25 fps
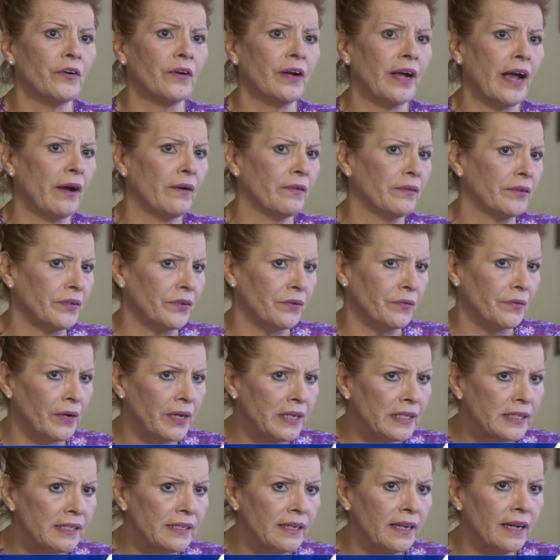her
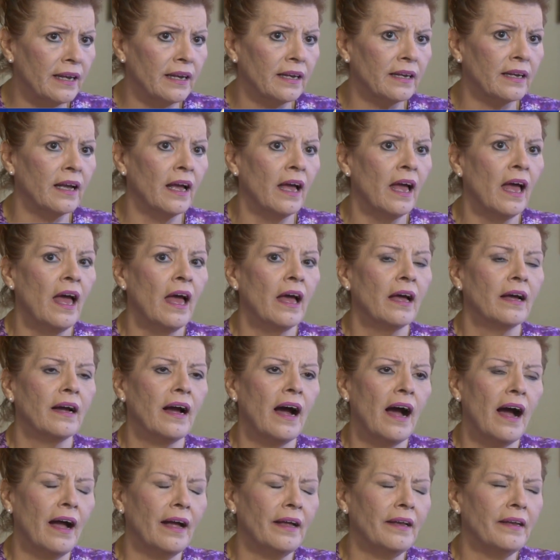characteristic,
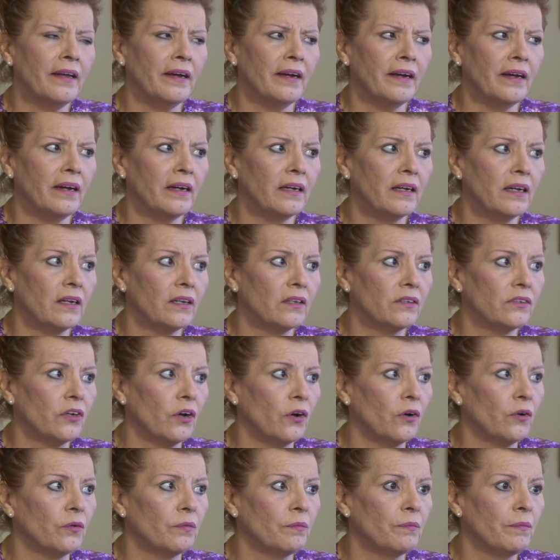kind of
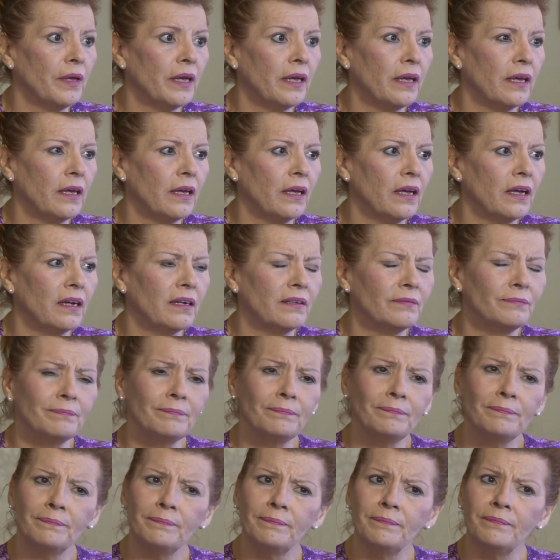told me,
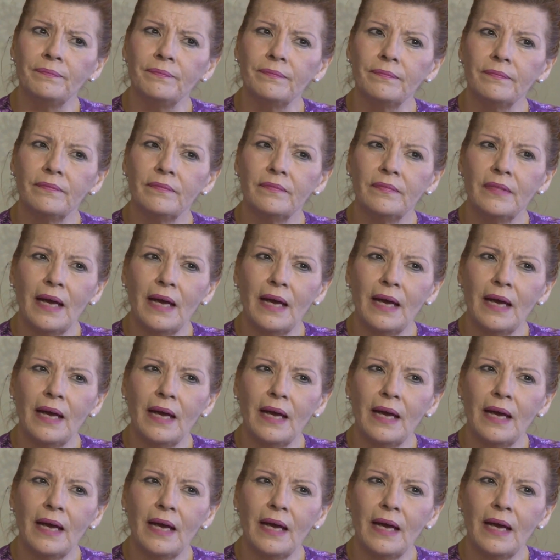hmm,